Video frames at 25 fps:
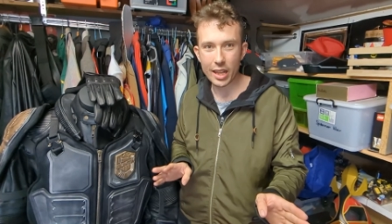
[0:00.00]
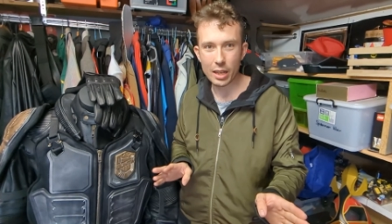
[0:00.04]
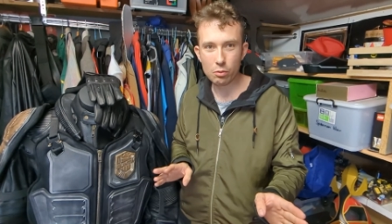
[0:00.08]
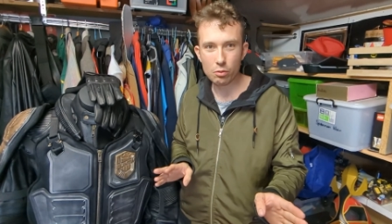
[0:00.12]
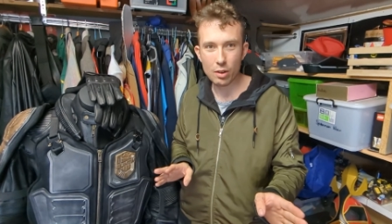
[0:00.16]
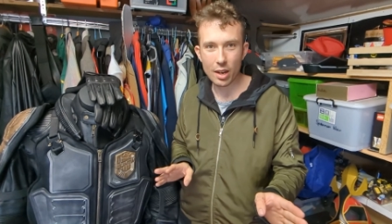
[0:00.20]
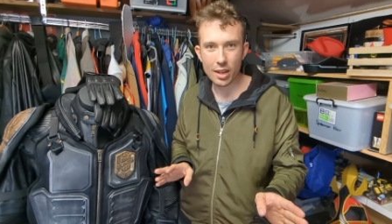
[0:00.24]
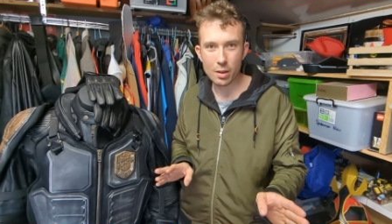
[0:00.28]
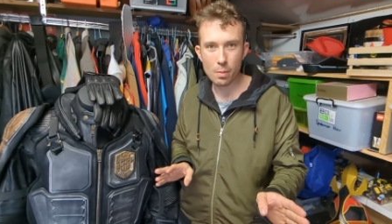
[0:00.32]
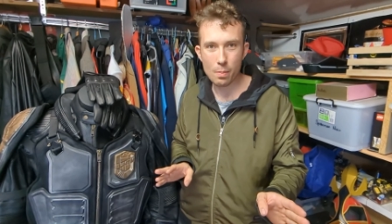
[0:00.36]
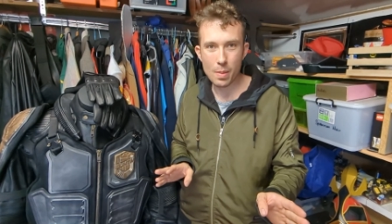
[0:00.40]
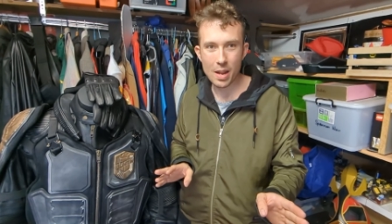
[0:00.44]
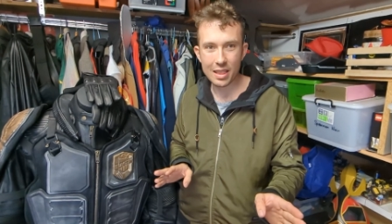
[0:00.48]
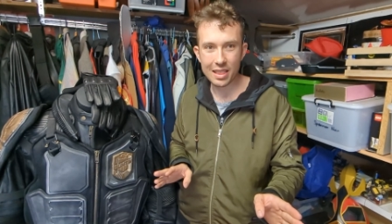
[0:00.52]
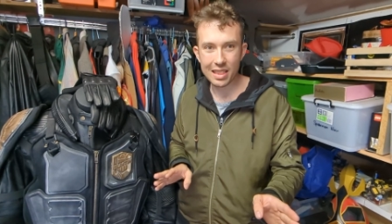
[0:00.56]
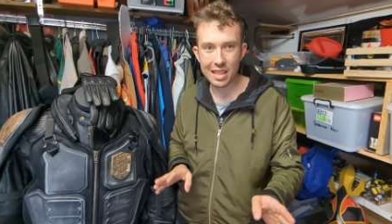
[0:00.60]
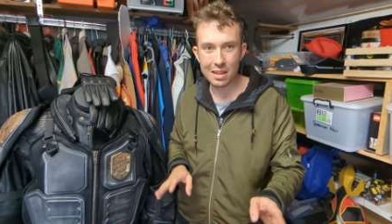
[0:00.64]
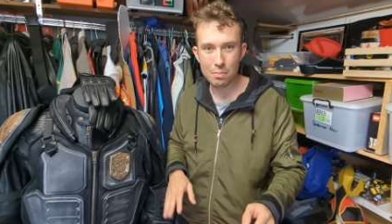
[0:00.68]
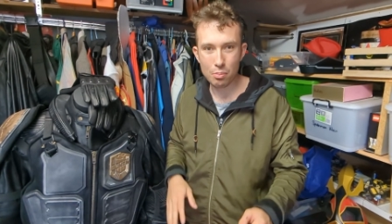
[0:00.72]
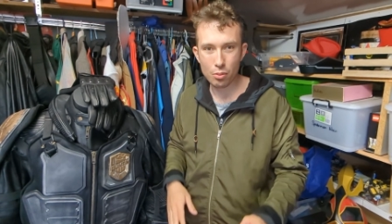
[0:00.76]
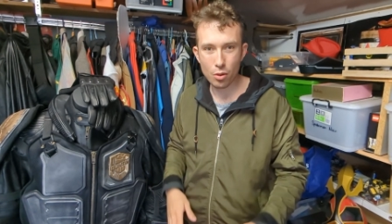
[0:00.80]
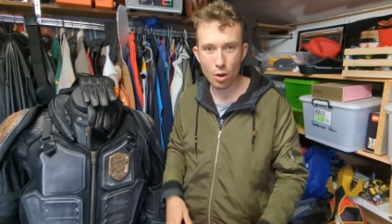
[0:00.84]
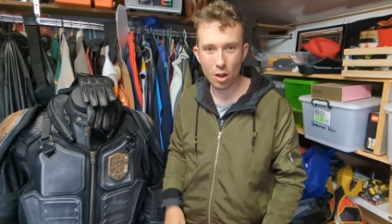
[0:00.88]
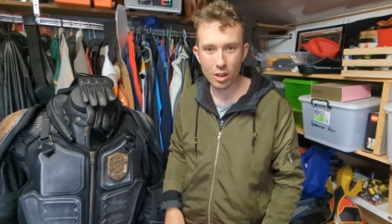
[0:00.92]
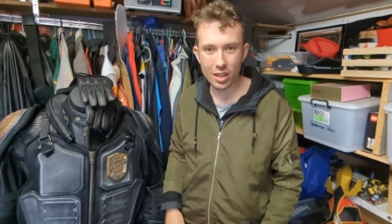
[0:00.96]
recommend their
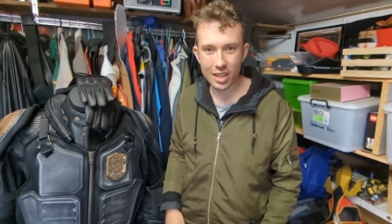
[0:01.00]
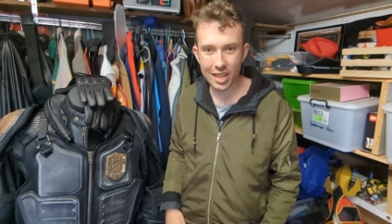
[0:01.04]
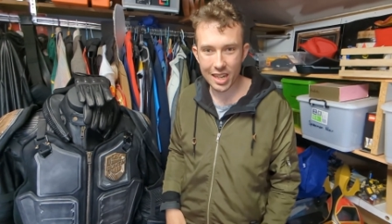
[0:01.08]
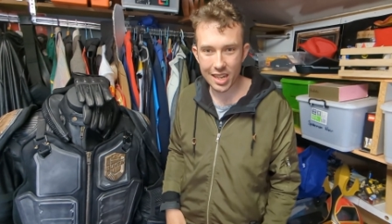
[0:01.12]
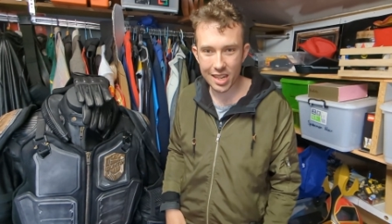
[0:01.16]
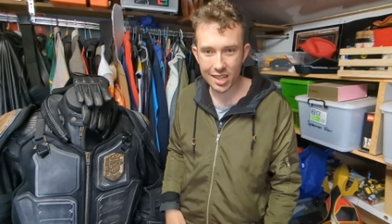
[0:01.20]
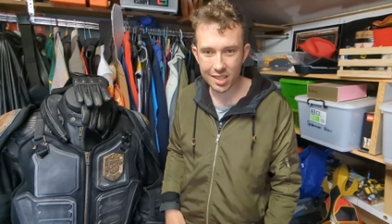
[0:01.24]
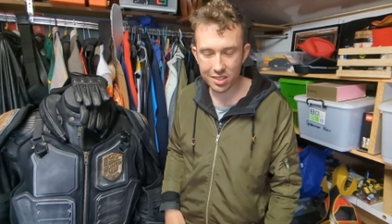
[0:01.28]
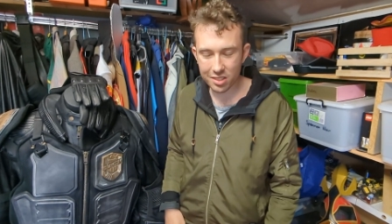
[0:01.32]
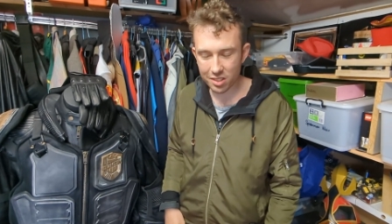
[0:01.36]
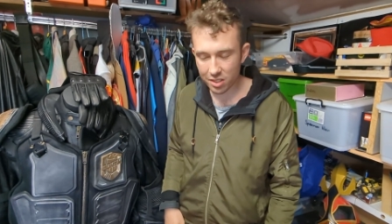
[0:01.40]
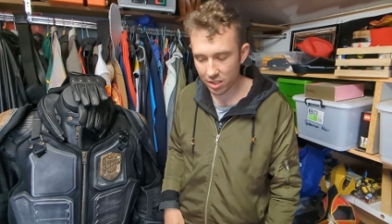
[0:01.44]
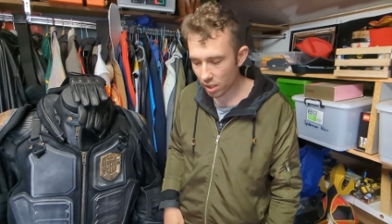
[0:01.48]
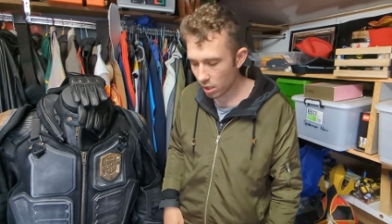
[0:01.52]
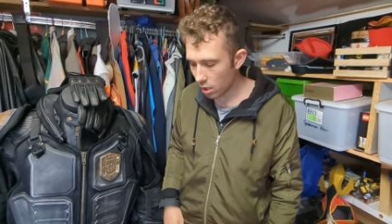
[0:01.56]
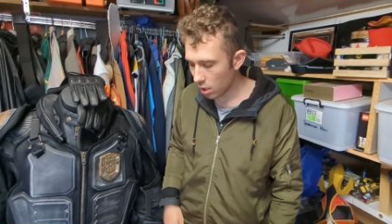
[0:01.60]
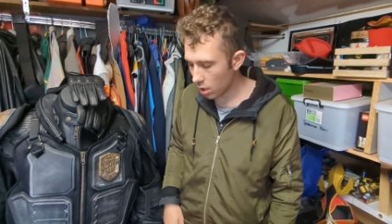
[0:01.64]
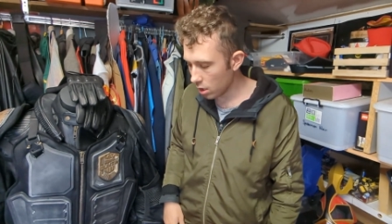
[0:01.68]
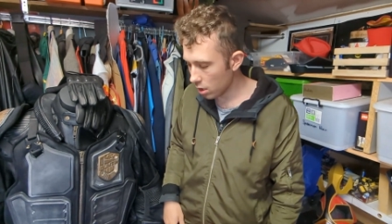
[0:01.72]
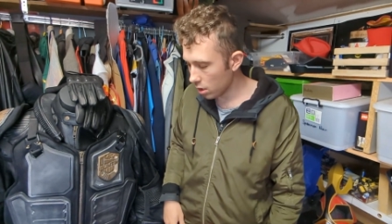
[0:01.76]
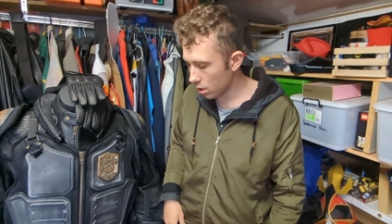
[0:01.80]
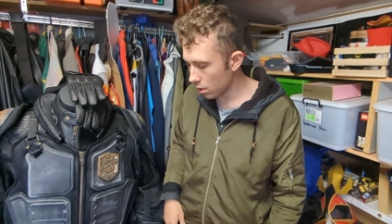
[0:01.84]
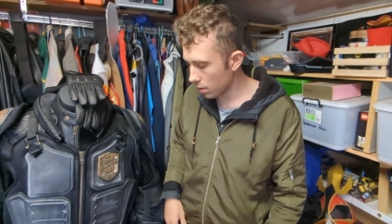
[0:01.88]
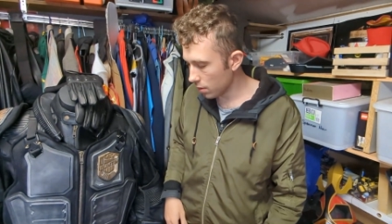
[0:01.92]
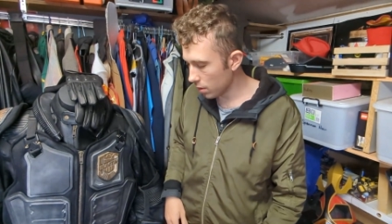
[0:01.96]
products.
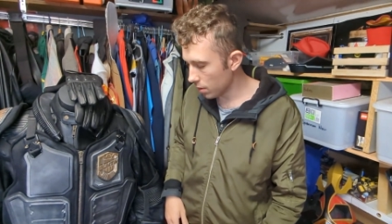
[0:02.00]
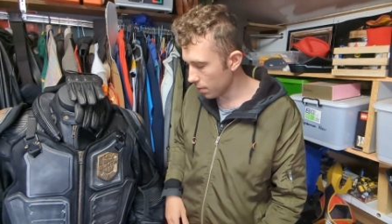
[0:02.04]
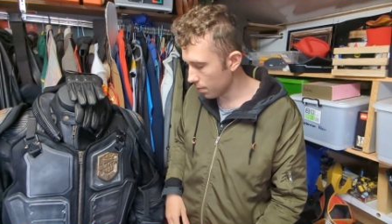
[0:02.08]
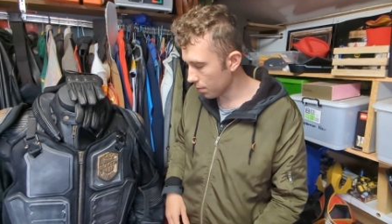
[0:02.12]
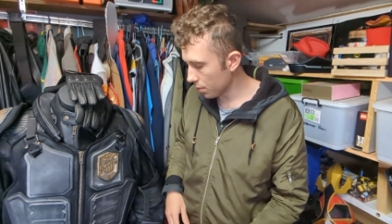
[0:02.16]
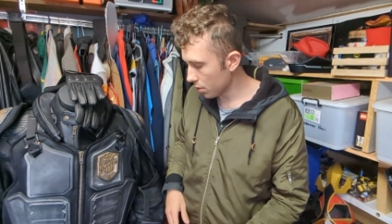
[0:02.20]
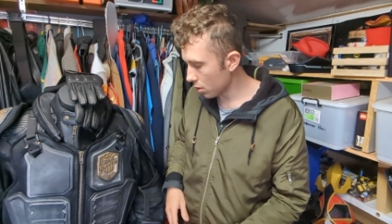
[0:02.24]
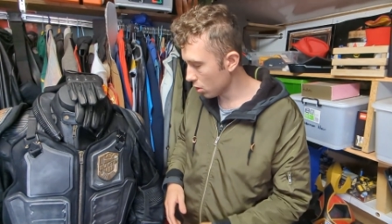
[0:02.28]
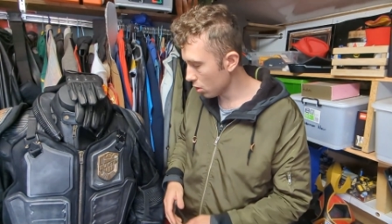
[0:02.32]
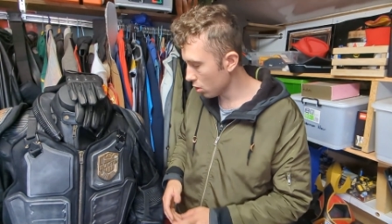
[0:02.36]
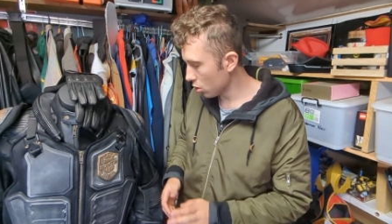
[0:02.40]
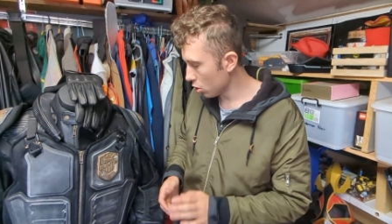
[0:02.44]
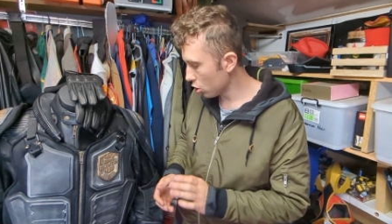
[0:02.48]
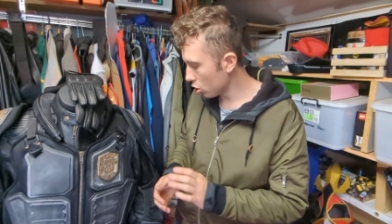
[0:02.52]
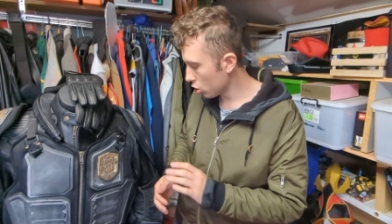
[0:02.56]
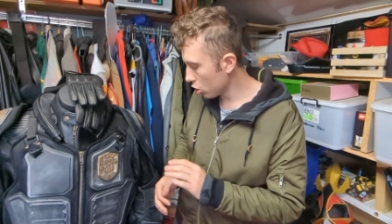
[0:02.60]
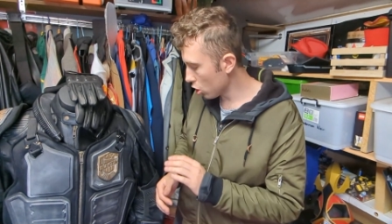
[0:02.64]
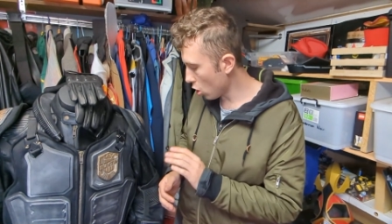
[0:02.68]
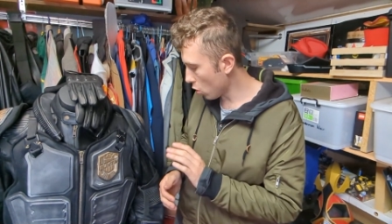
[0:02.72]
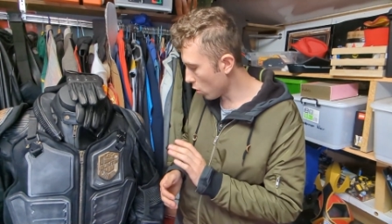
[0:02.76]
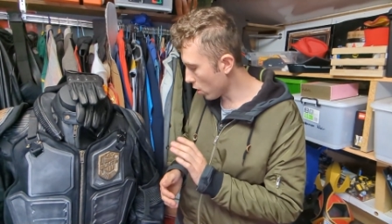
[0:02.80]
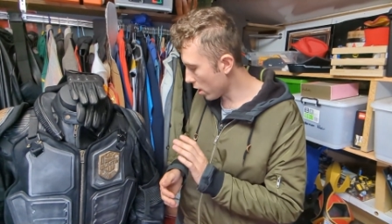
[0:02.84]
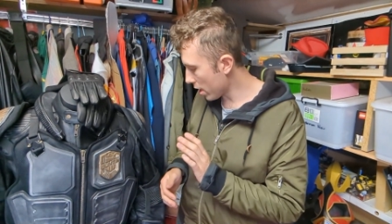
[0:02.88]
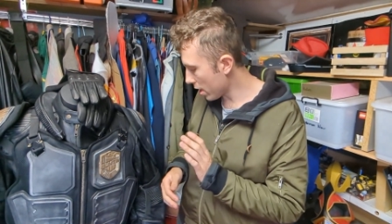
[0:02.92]
So